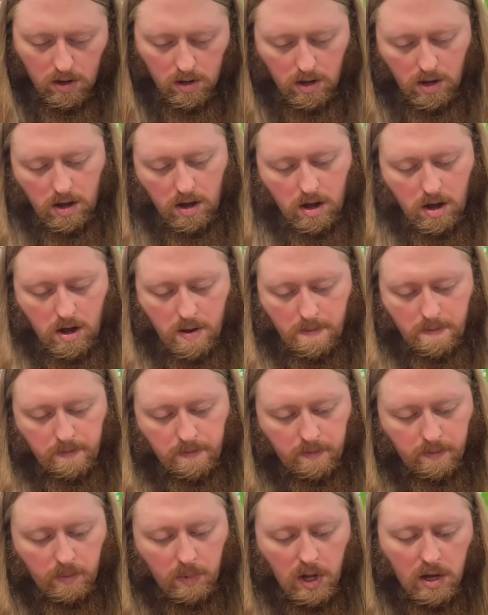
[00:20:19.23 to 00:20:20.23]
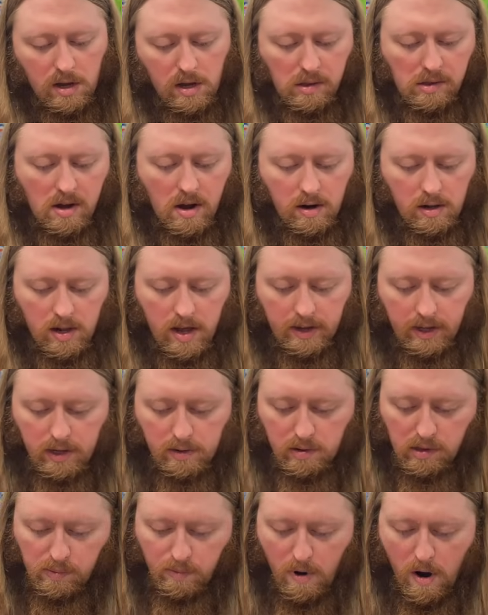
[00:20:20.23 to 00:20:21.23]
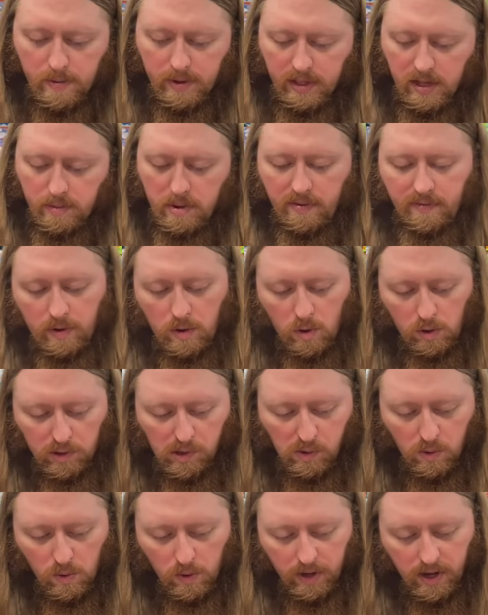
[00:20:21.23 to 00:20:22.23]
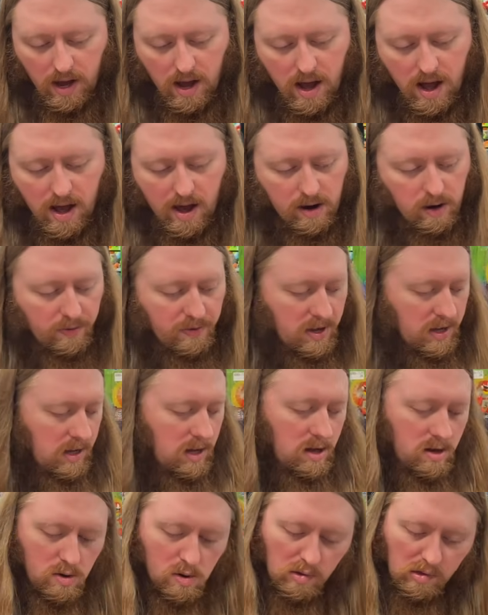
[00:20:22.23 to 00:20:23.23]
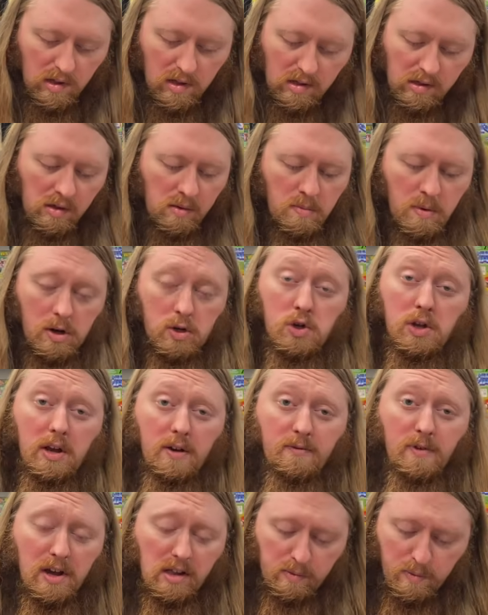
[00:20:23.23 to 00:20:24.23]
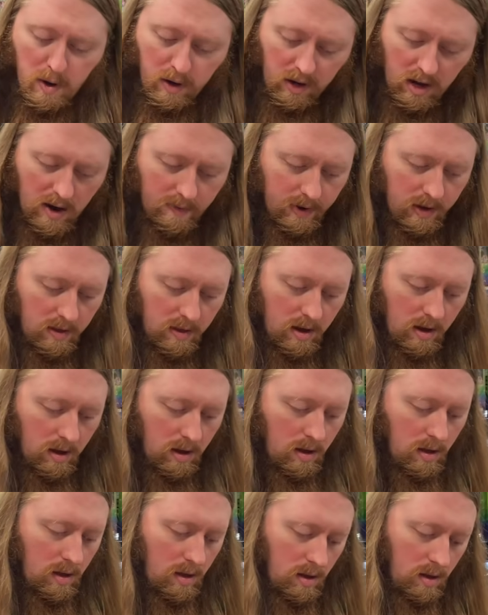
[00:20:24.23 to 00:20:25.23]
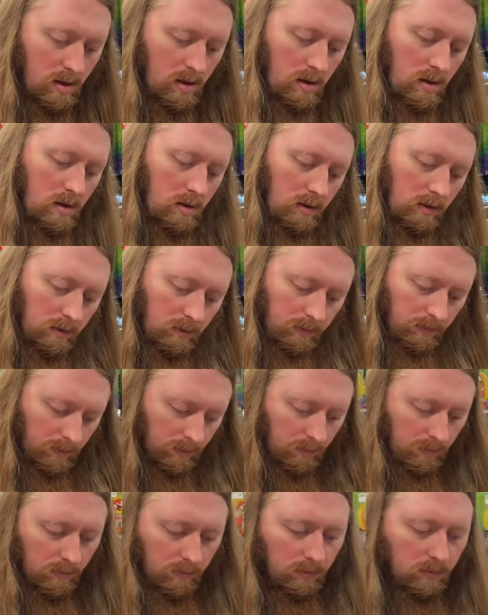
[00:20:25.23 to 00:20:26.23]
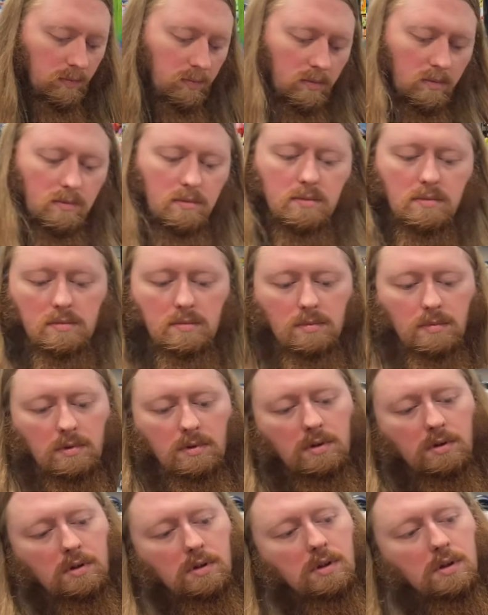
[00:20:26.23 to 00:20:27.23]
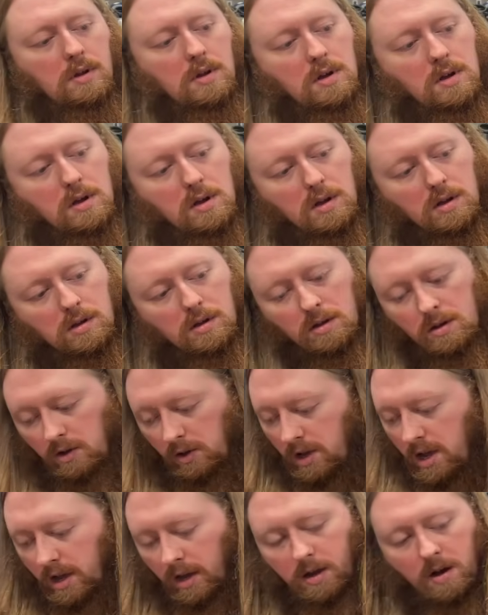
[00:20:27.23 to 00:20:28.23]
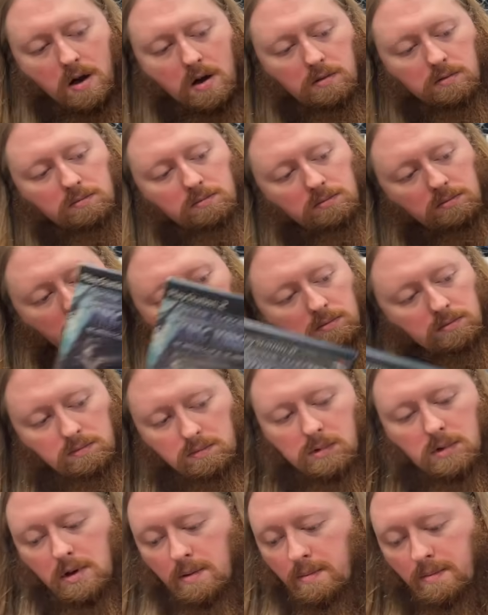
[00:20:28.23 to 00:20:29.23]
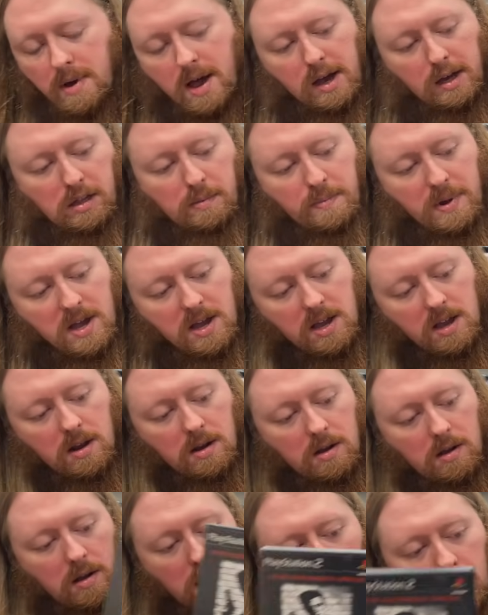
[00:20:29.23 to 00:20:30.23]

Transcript: um, he sounded like he was probably a little bit of an old school guy. I don't think he uses much like Facebook and everything. Mm. That's okay. Me neither. King Kong, Max Payne,